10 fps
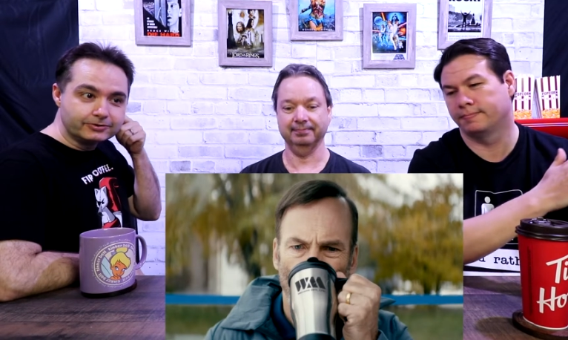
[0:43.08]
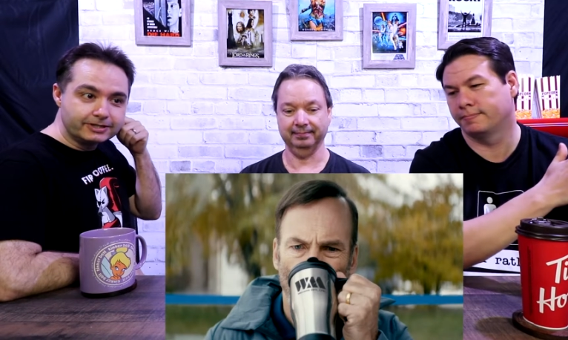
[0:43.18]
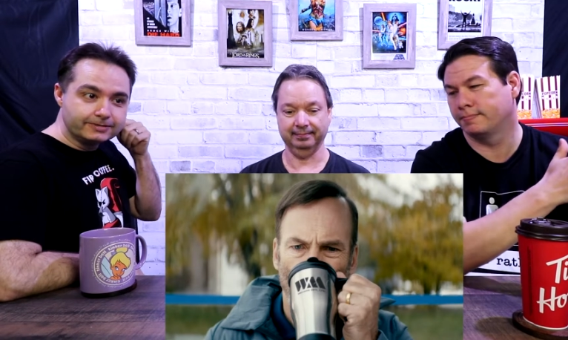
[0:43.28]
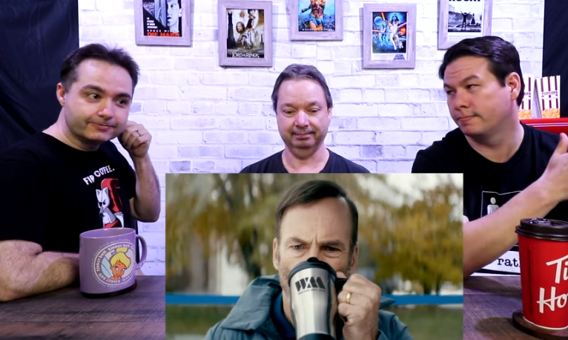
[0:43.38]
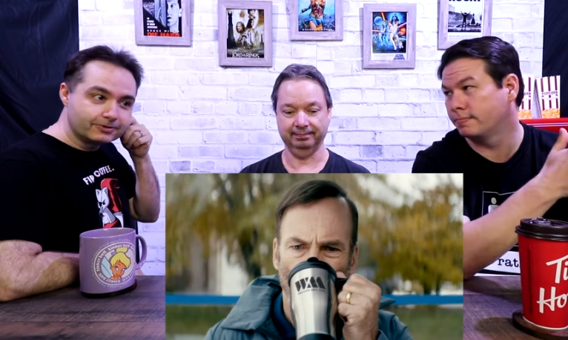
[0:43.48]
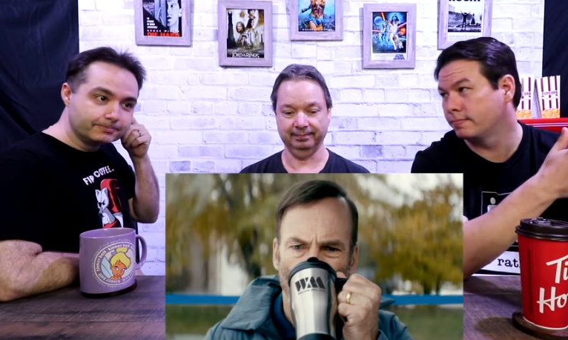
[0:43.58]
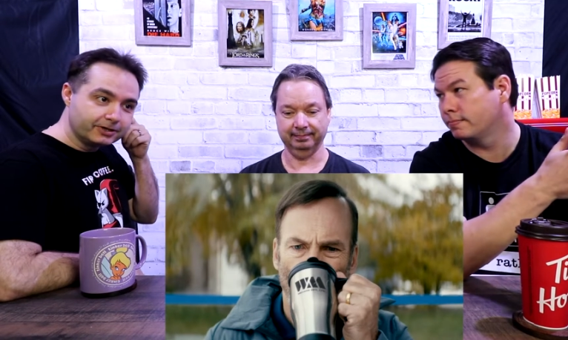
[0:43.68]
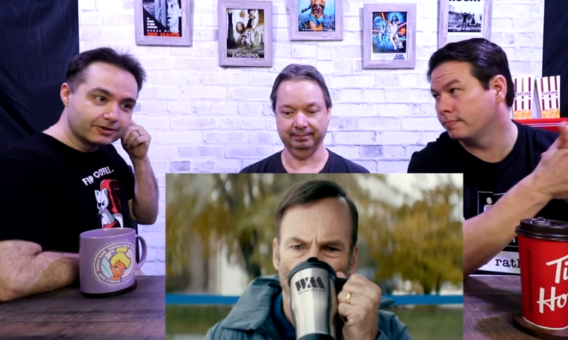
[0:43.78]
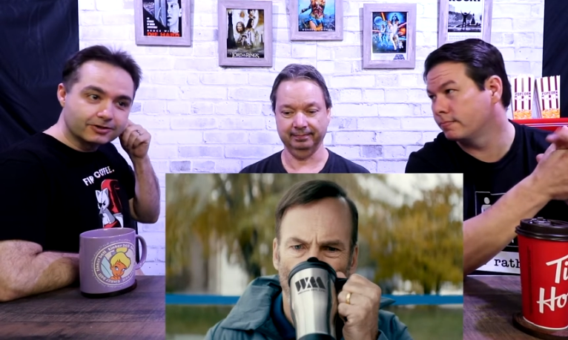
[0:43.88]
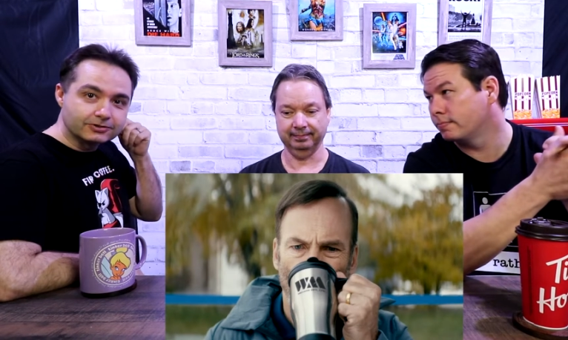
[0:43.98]
Speaker 1: him from
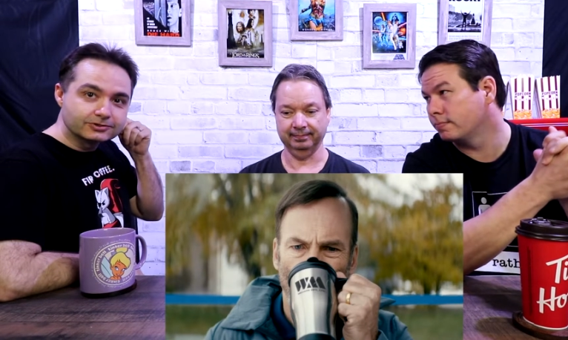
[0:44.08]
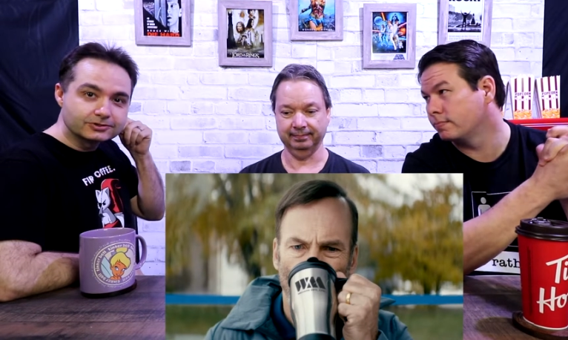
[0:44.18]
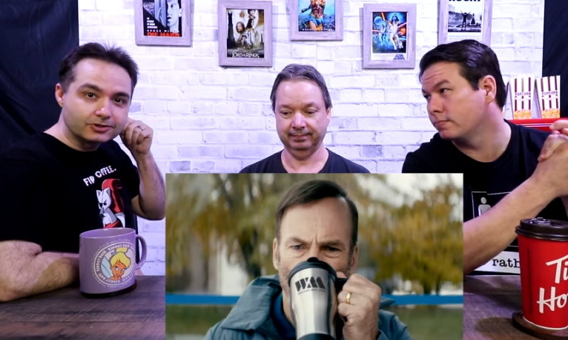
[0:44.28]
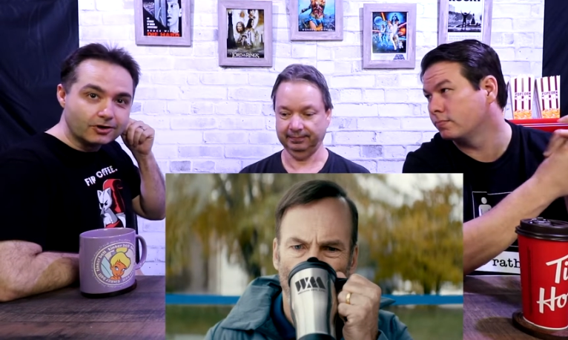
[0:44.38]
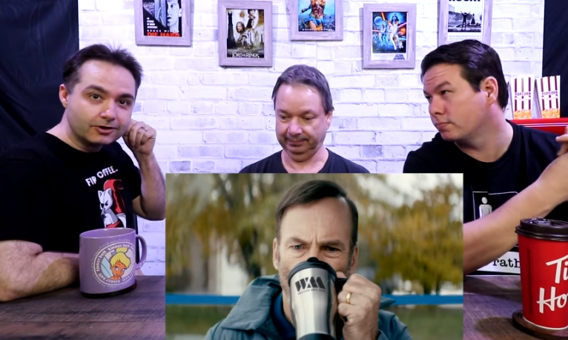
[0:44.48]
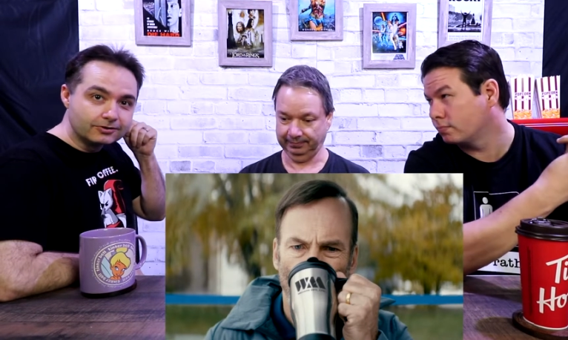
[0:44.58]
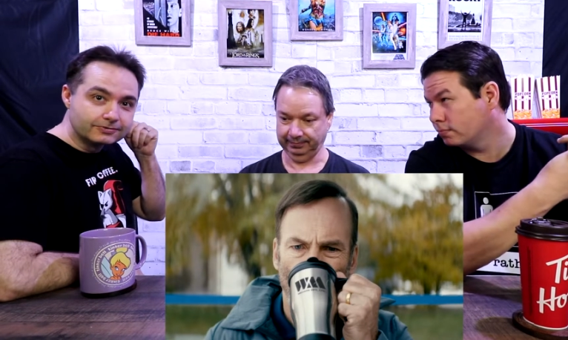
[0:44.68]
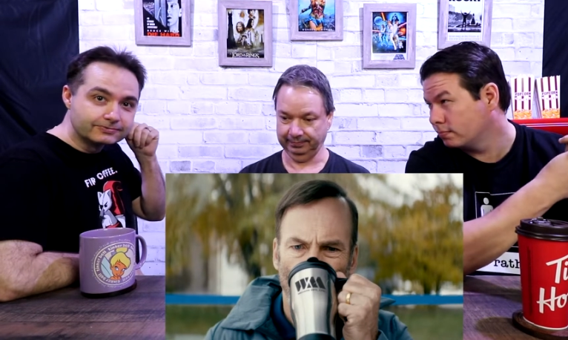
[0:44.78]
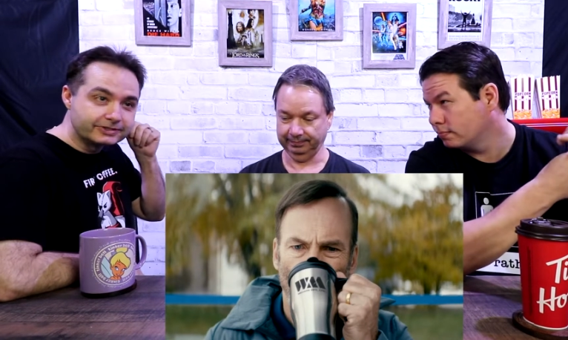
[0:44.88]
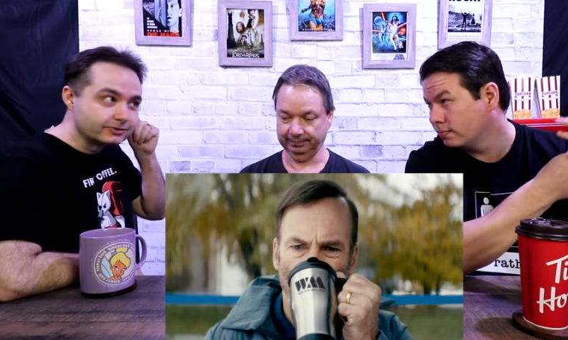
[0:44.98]
Better Call Saul.
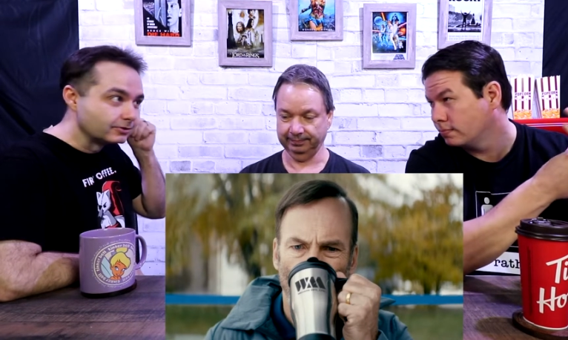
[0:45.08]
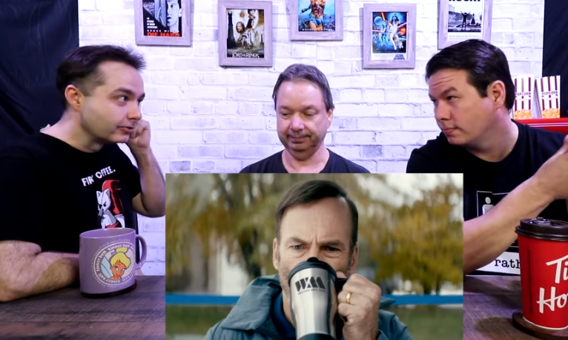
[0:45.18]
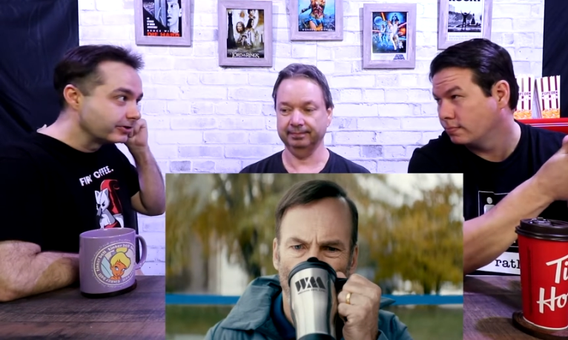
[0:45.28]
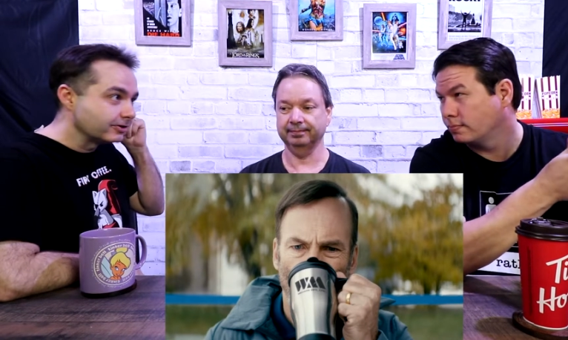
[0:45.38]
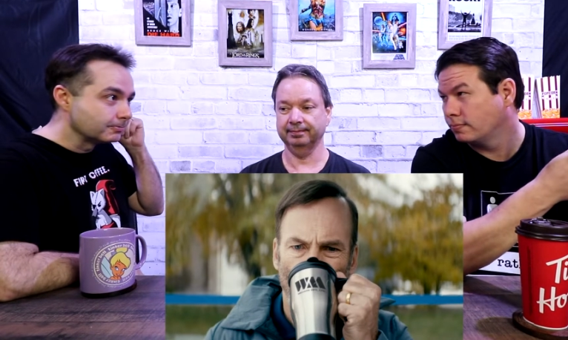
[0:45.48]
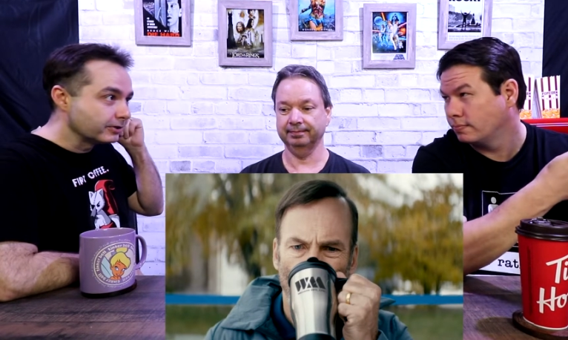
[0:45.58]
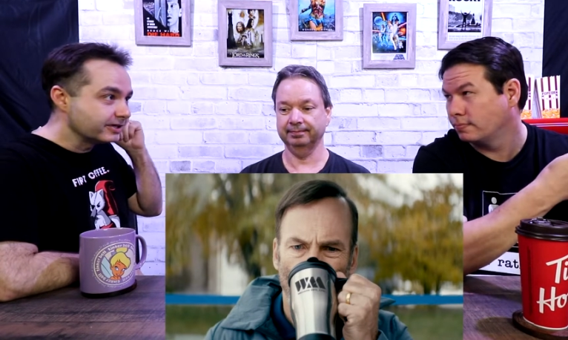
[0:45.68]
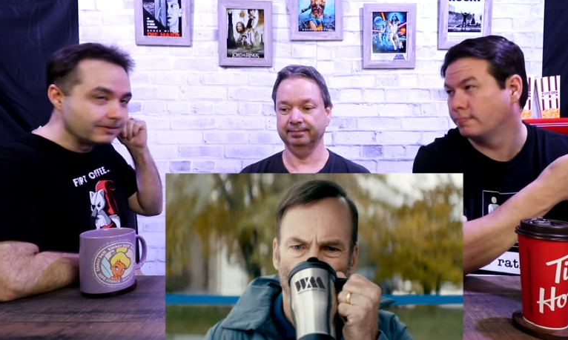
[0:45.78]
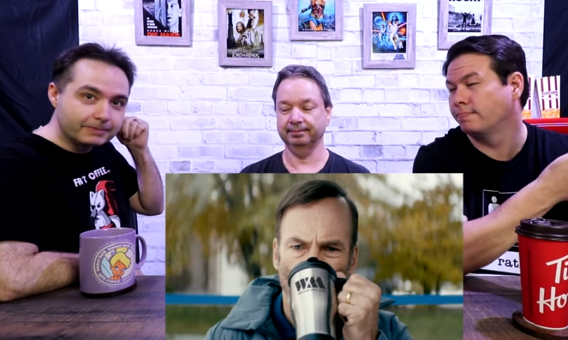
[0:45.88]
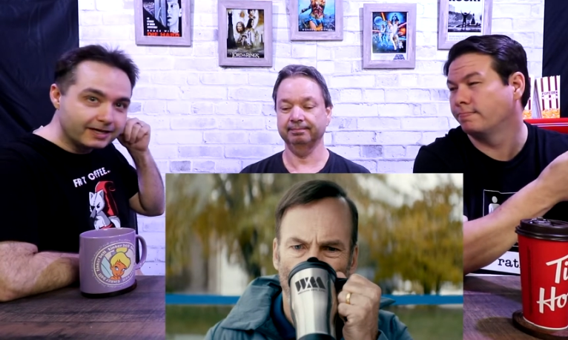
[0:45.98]
He's a lawyer in
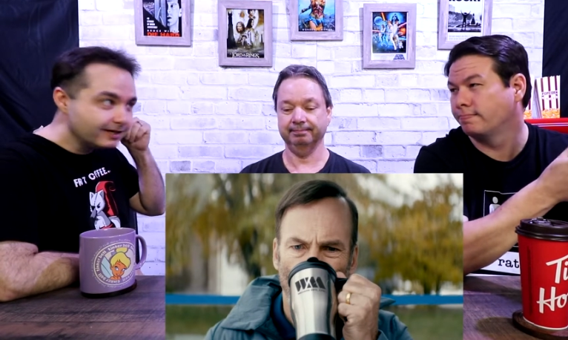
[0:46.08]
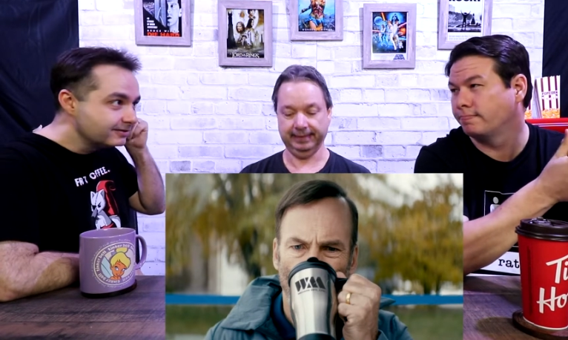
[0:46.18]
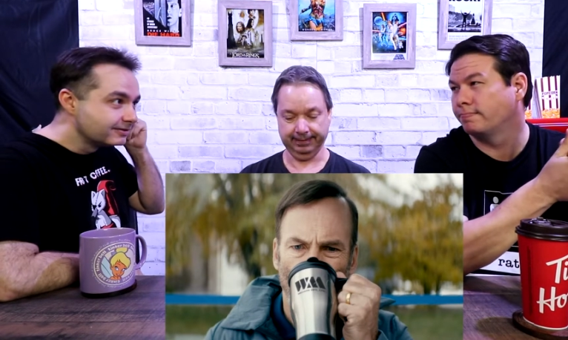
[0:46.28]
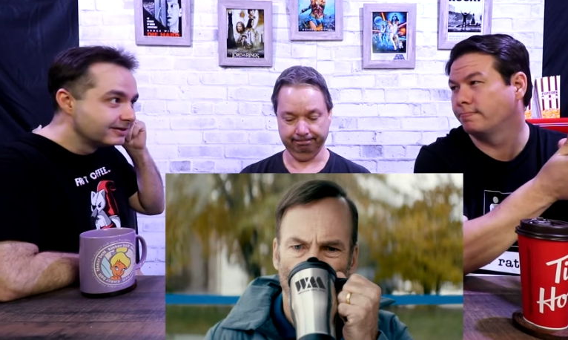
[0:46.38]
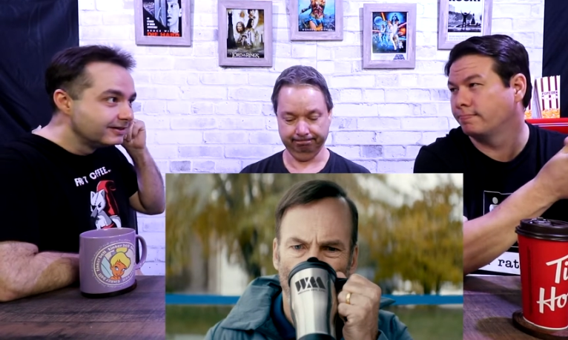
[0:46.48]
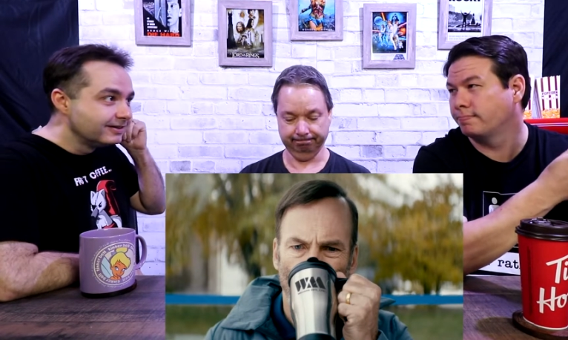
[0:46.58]
Breaking Bad. Yep.